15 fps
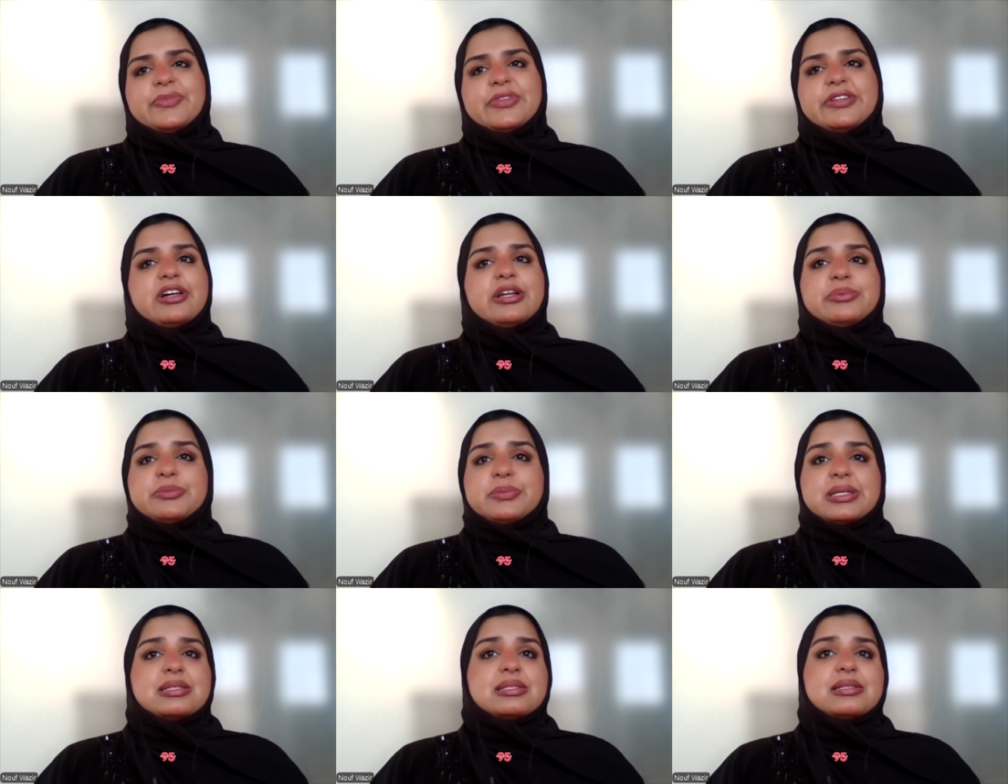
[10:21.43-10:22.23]

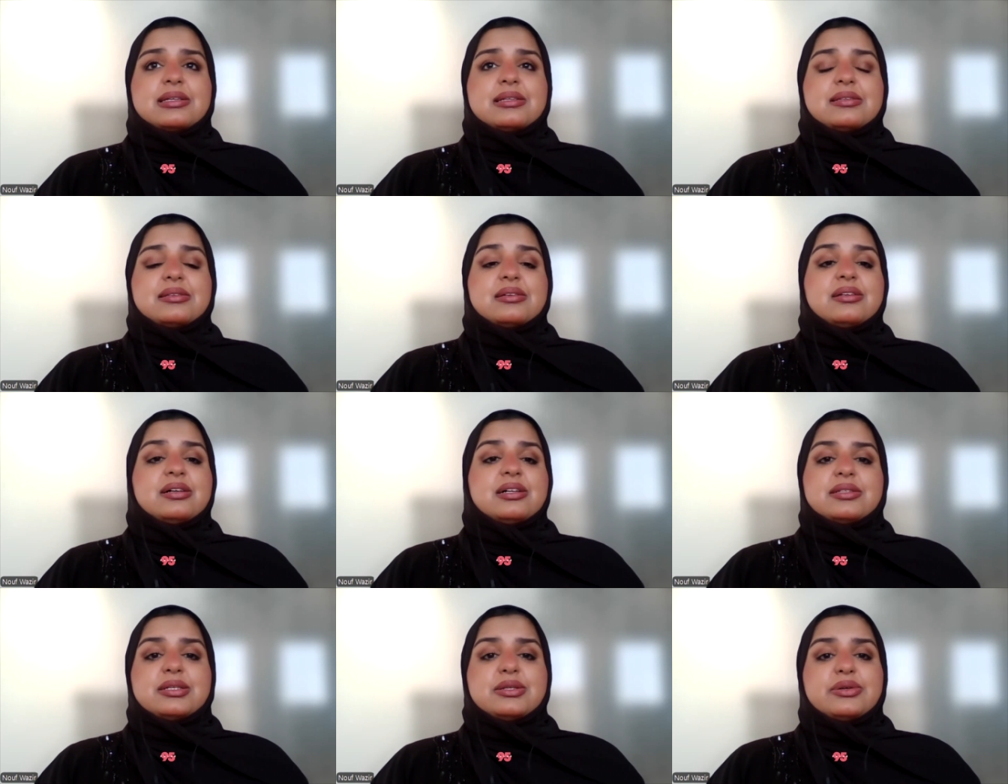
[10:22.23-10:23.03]
developed my skills a
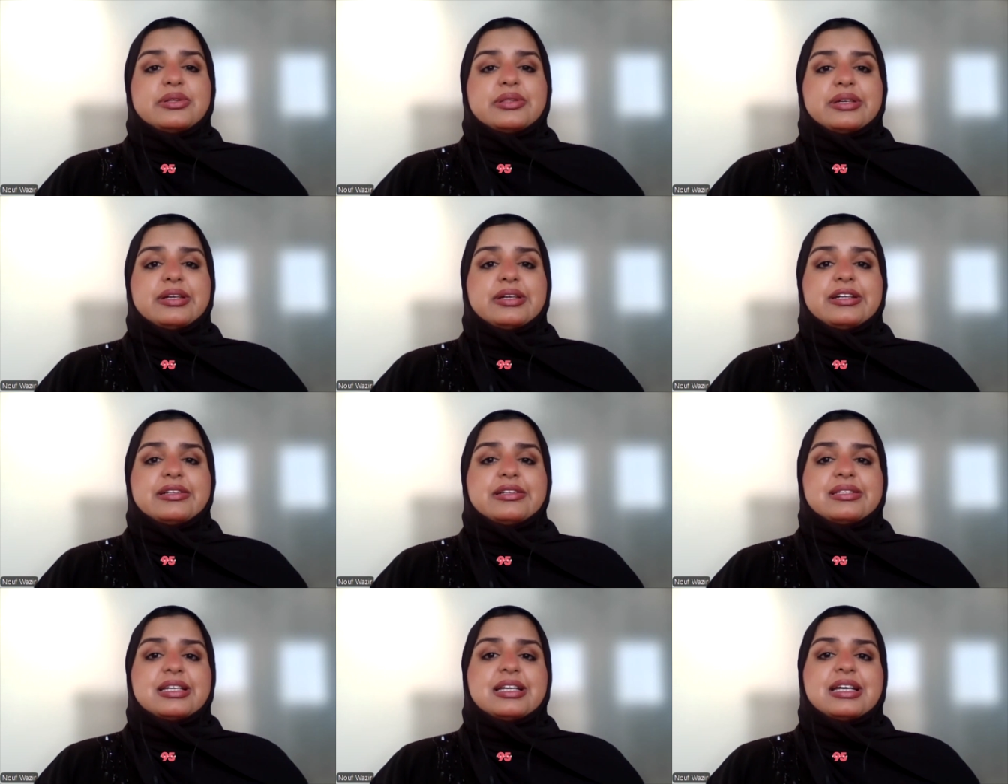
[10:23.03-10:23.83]
lot along the
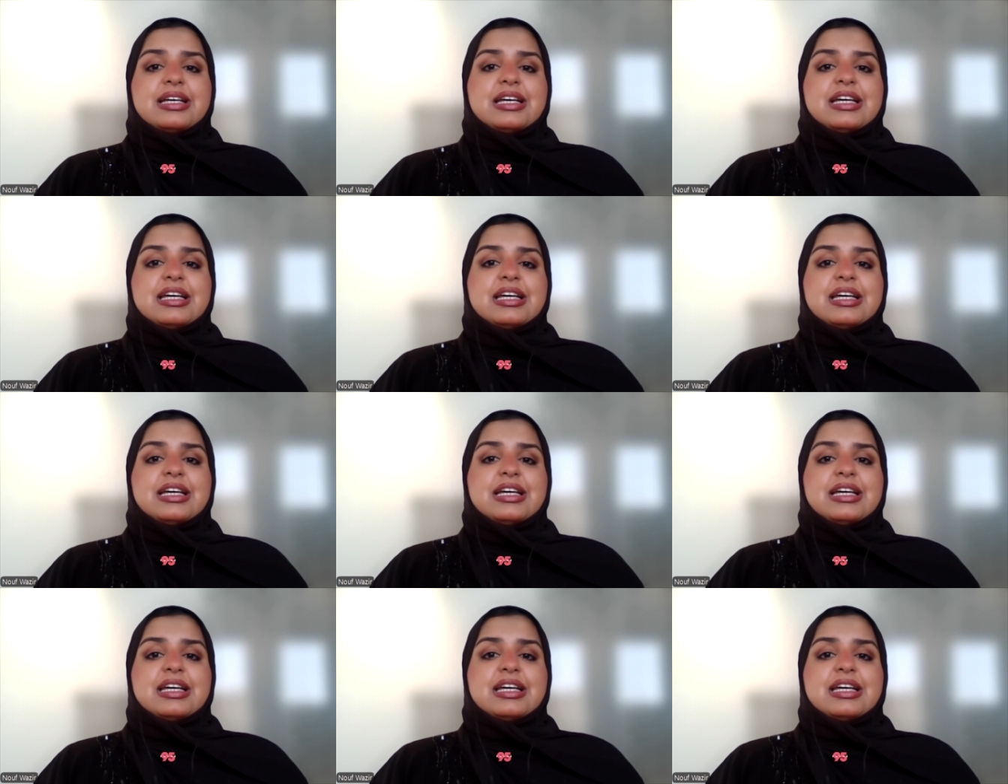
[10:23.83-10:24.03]
years.